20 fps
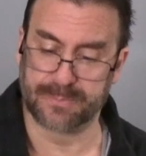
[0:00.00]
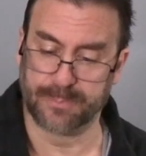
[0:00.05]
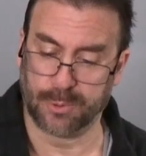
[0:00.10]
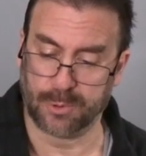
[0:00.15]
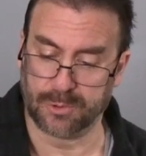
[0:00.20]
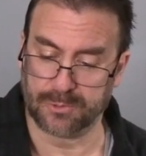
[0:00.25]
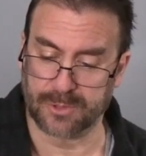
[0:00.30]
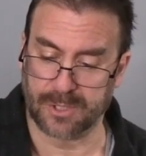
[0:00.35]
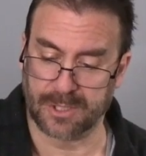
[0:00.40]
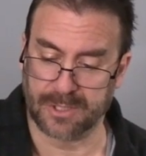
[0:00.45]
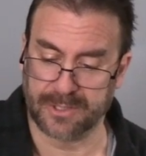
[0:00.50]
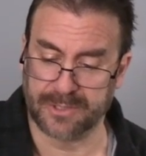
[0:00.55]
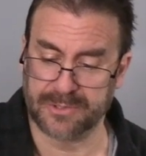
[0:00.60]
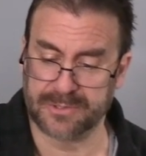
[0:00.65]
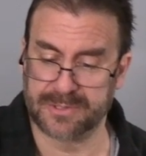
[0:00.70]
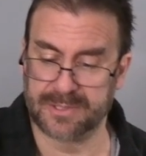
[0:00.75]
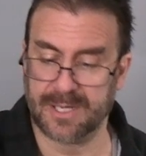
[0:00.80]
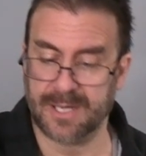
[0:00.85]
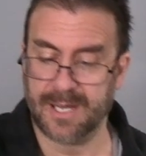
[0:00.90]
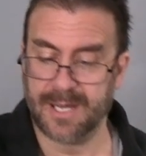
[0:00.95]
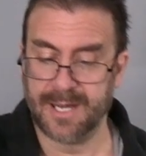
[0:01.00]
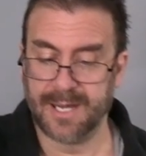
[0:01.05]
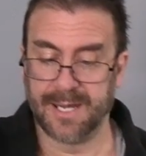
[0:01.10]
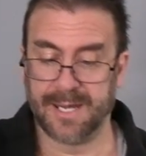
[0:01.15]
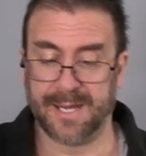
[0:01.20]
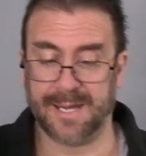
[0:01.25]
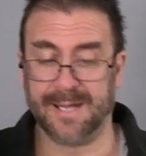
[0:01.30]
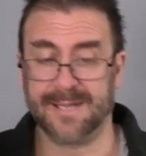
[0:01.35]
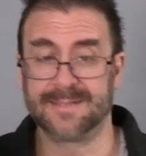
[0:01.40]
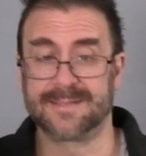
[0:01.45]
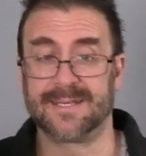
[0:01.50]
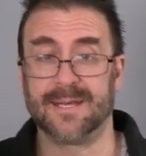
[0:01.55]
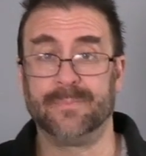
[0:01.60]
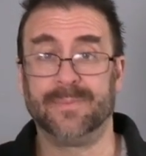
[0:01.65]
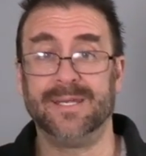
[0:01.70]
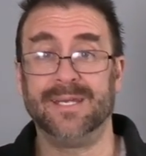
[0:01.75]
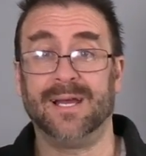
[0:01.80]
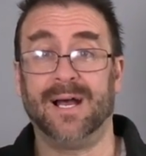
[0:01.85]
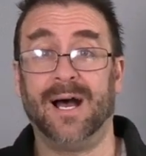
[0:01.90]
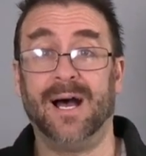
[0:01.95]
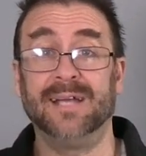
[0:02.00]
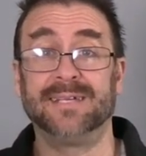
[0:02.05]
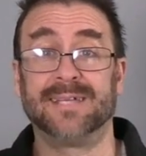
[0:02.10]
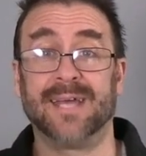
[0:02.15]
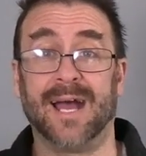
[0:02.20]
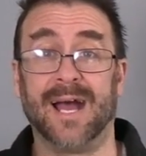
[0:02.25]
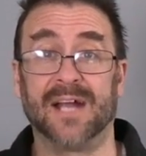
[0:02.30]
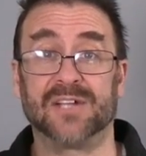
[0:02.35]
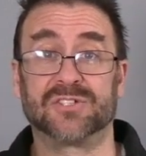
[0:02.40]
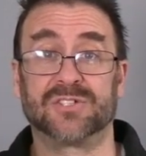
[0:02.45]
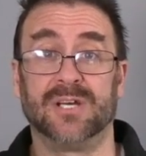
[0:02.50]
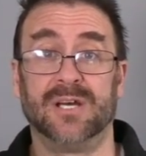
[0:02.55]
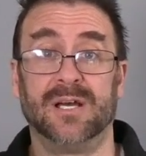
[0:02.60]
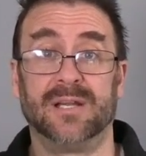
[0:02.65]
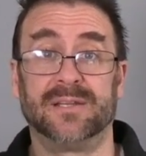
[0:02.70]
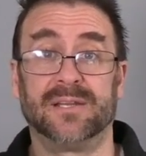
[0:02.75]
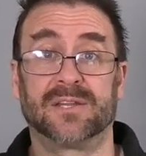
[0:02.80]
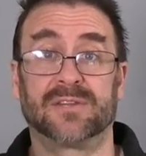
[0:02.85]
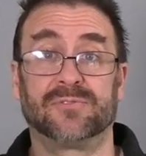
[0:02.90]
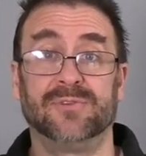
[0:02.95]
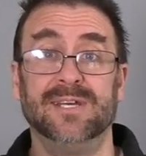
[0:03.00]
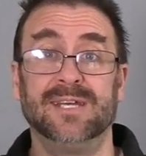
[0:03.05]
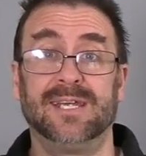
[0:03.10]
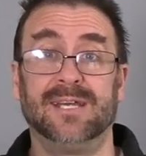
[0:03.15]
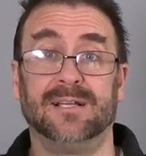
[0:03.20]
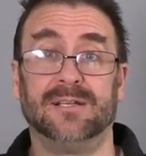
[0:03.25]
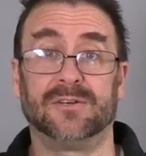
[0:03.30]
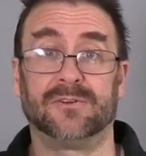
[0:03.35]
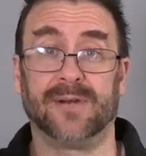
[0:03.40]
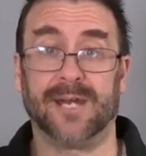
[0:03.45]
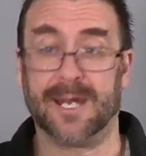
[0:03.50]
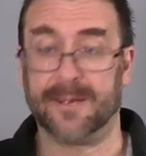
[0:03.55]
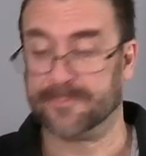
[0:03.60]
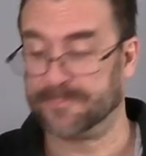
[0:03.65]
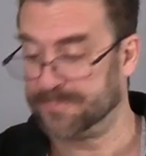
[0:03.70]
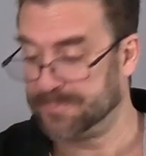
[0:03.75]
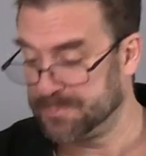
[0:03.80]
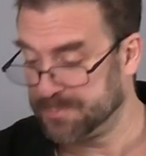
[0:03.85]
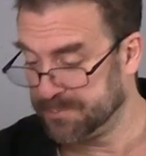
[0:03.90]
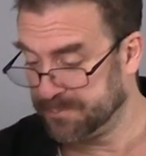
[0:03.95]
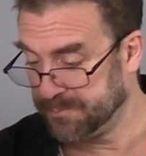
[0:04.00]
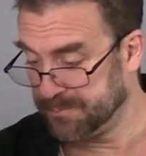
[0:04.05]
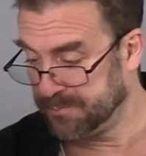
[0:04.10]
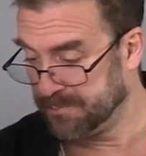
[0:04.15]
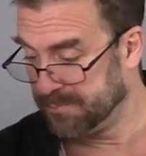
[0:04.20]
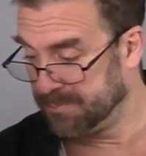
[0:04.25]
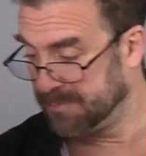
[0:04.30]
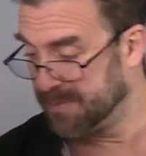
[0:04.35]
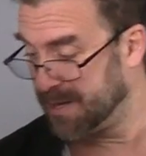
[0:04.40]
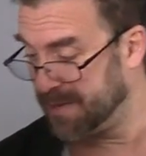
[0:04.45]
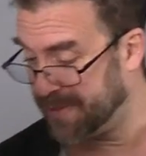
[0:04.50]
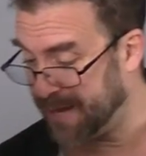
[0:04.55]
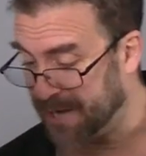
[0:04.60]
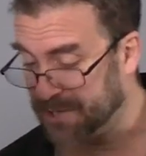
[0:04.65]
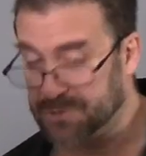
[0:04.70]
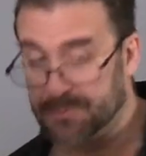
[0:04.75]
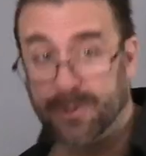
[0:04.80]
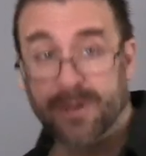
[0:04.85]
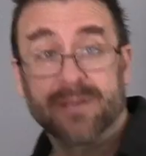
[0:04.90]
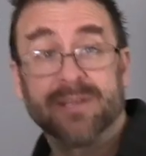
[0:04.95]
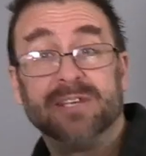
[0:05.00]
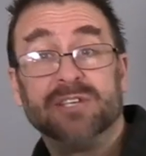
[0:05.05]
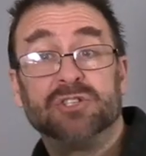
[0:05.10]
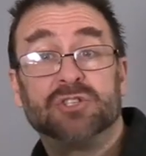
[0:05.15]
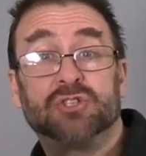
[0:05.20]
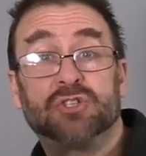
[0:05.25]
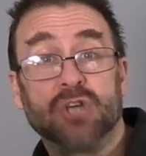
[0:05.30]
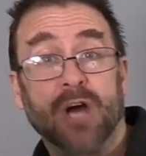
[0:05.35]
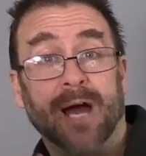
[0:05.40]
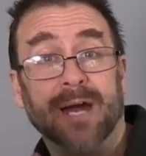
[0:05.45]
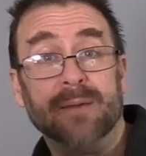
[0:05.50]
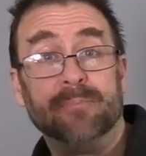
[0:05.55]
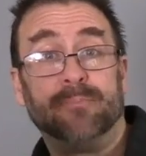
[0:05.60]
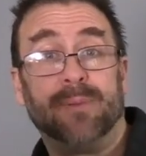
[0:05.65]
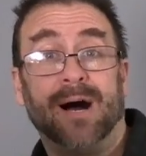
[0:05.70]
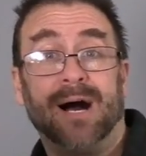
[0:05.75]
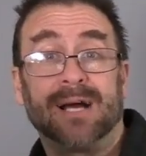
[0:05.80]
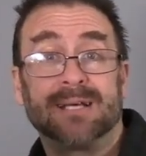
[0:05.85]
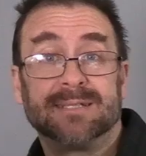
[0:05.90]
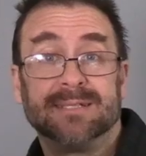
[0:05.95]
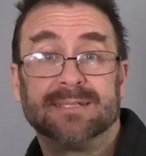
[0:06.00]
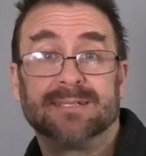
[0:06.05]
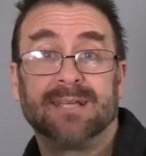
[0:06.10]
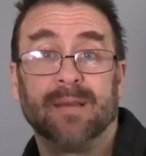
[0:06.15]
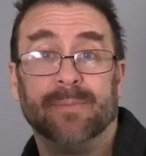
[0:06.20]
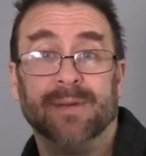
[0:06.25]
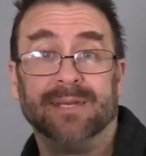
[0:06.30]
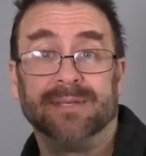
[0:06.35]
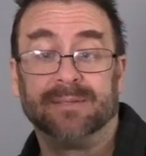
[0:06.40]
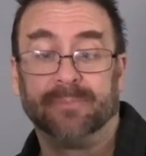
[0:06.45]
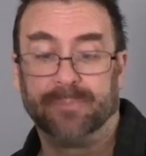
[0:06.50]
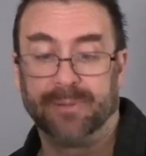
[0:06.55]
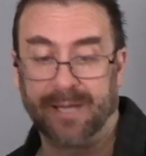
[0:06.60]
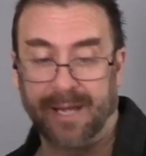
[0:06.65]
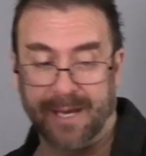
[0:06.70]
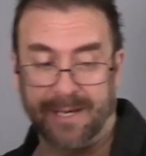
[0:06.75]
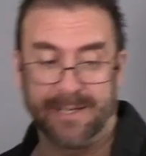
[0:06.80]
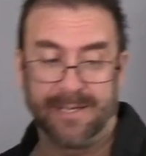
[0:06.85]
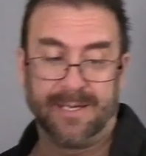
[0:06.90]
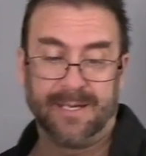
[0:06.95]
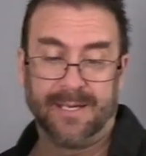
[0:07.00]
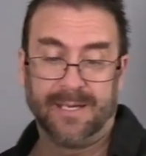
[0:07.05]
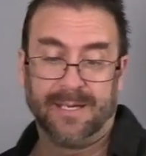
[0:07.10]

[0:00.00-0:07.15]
spool rollers and simply attach the 3 kilogram. That's where these giant boxes come into play.